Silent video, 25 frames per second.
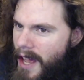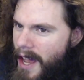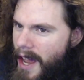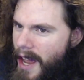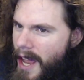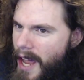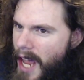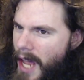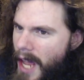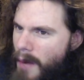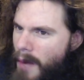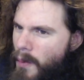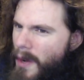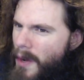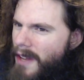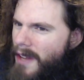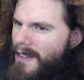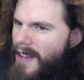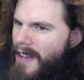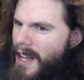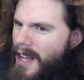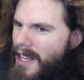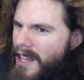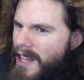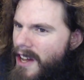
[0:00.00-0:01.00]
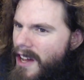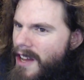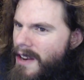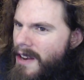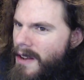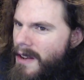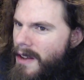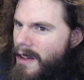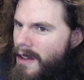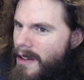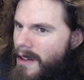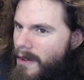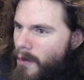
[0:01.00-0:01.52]
And what has that done?
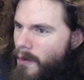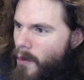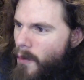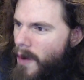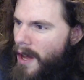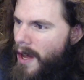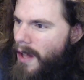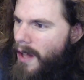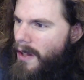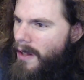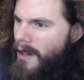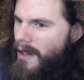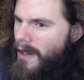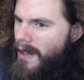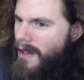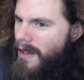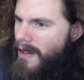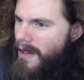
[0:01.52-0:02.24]
Well,